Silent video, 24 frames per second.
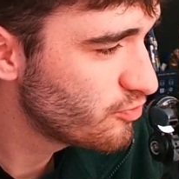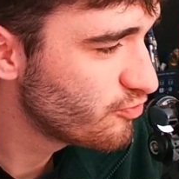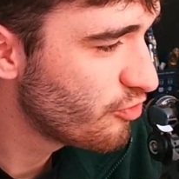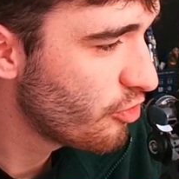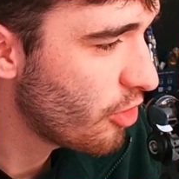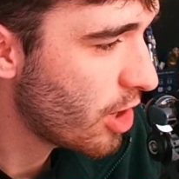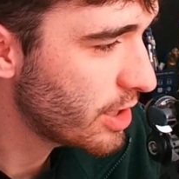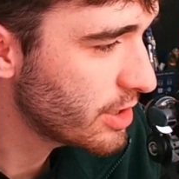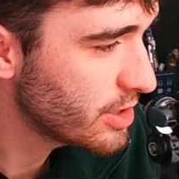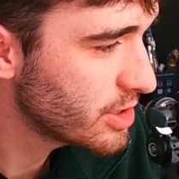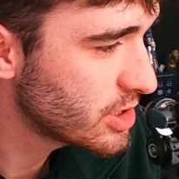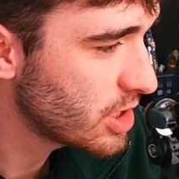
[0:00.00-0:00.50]

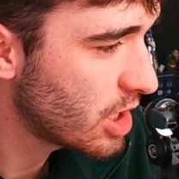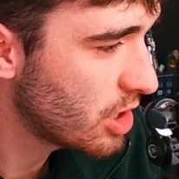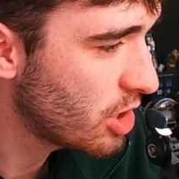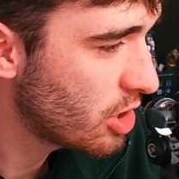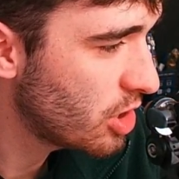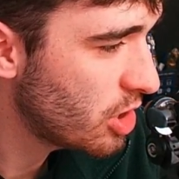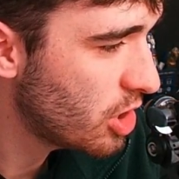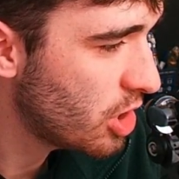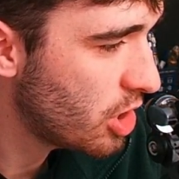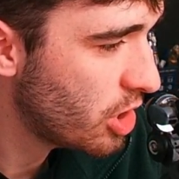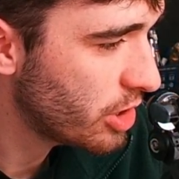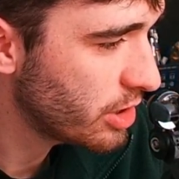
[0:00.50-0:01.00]
runs a
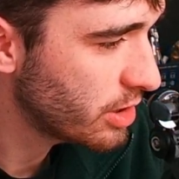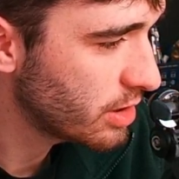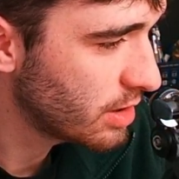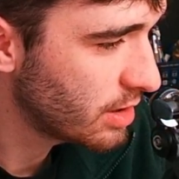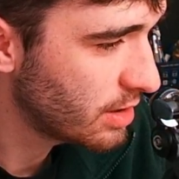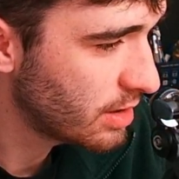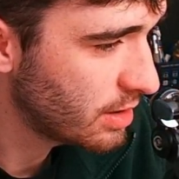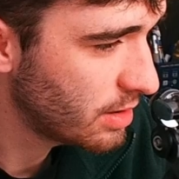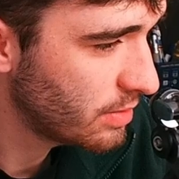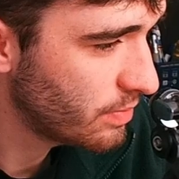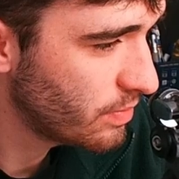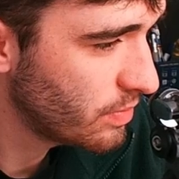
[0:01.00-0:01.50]
lot
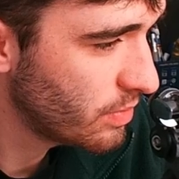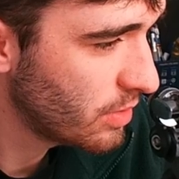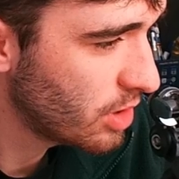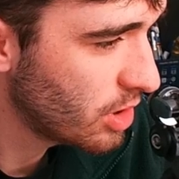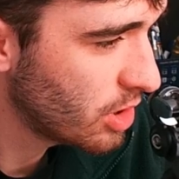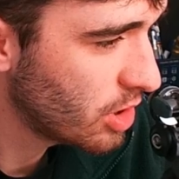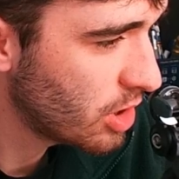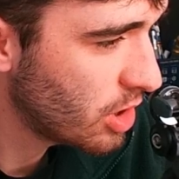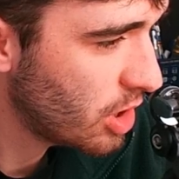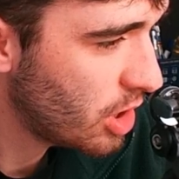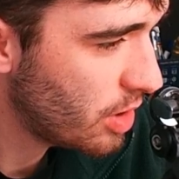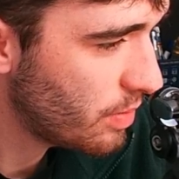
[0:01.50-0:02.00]

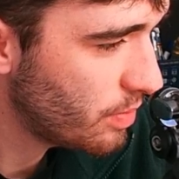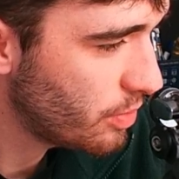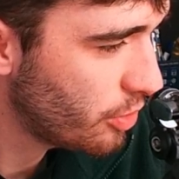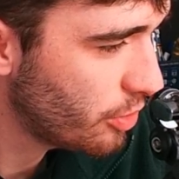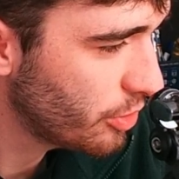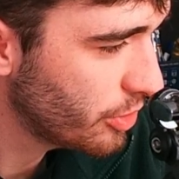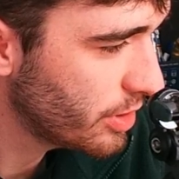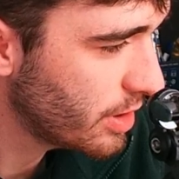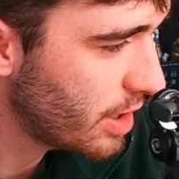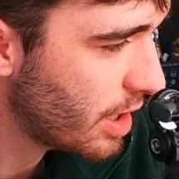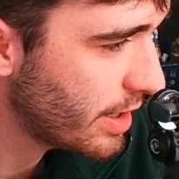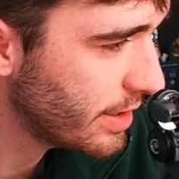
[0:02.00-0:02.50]

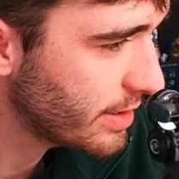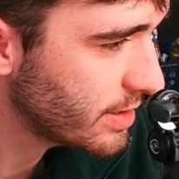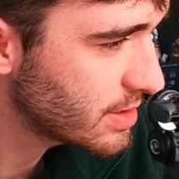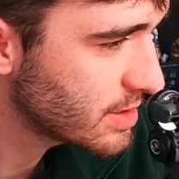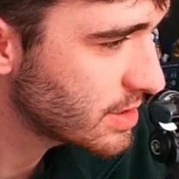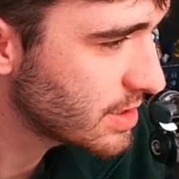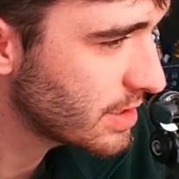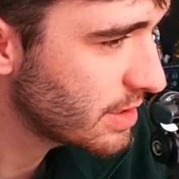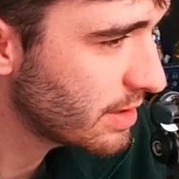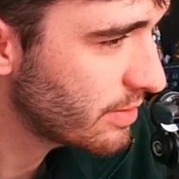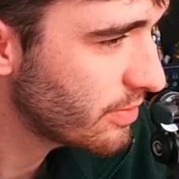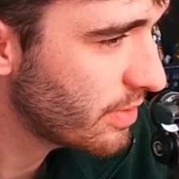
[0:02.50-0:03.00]
more
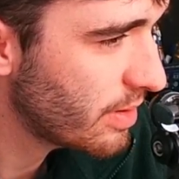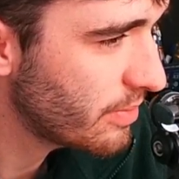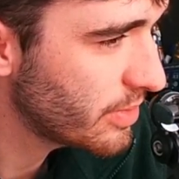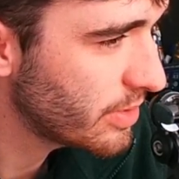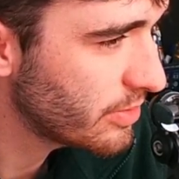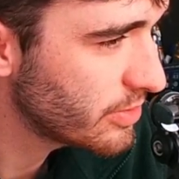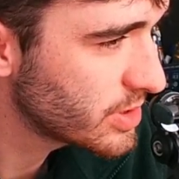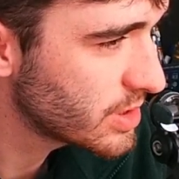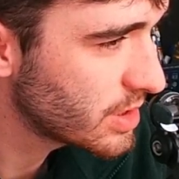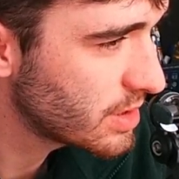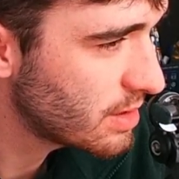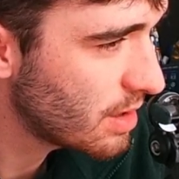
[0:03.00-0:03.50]
nice. And I remember
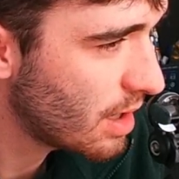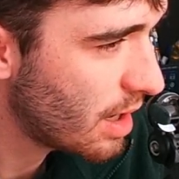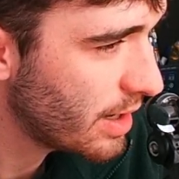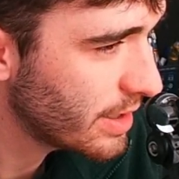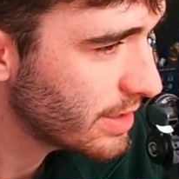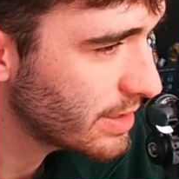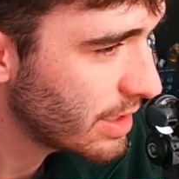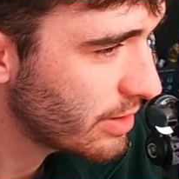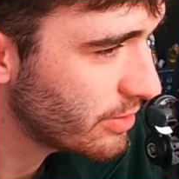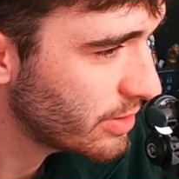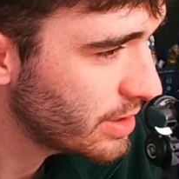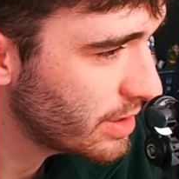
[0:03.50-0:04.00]
there was a
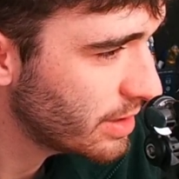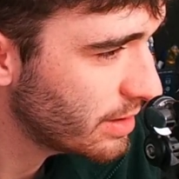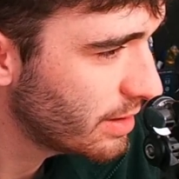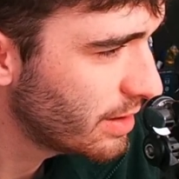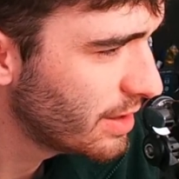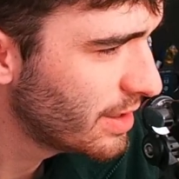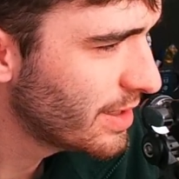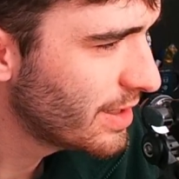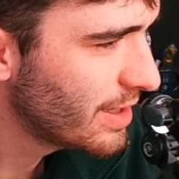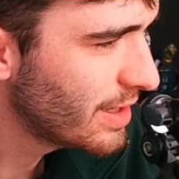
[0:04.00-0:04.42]
guy down here.